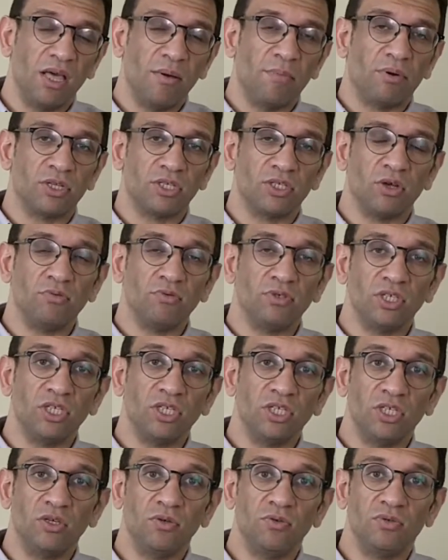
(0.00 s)
but it's also
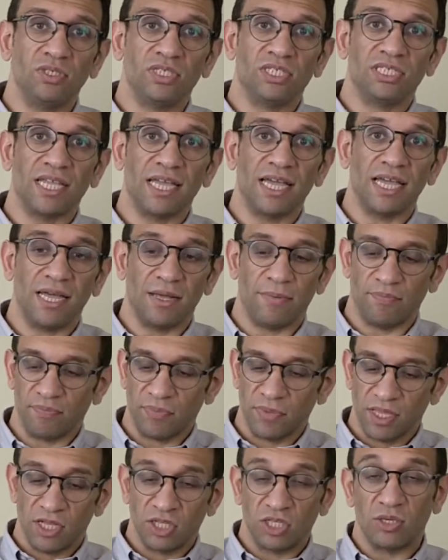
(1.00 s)
used
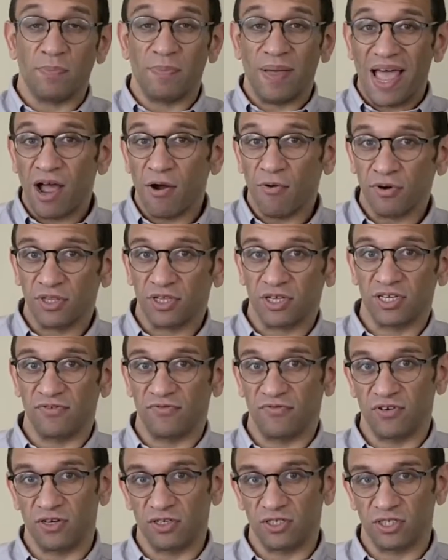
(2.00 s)
to power the
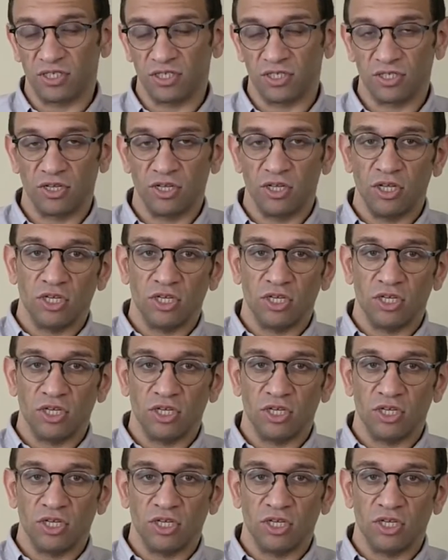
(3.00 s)
converters.